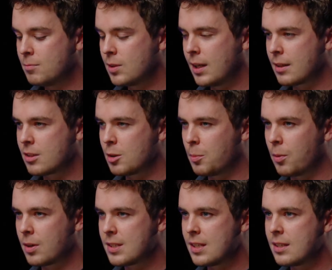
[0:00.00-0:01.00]
kind of
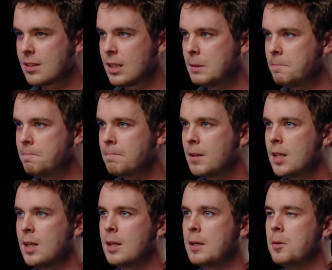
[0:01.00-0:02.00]
support system
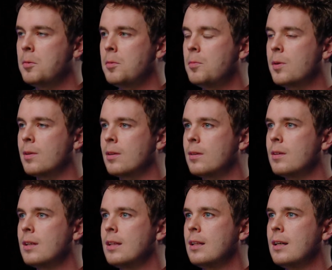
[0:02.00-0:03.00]
when we
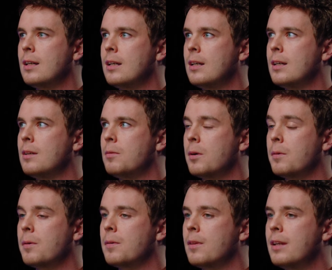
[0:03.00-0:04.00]
were where
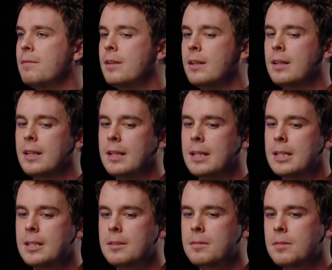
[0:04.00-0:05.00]
we were living,
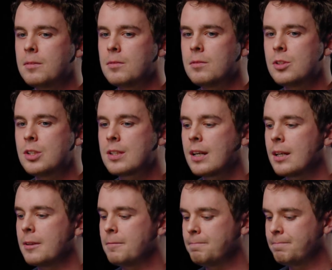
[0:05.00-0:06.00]
just
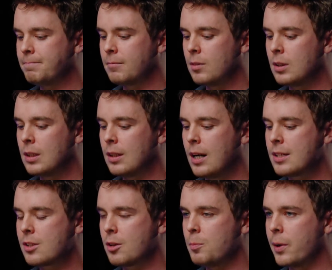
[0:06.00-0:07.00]
kind of
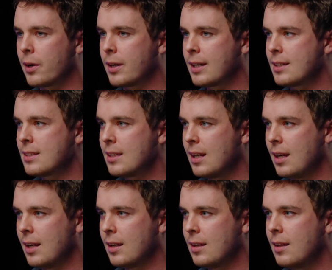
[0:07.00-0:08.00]
lost our bearings,
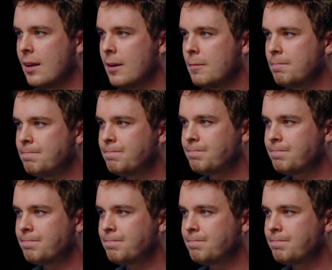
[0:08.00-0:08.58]
and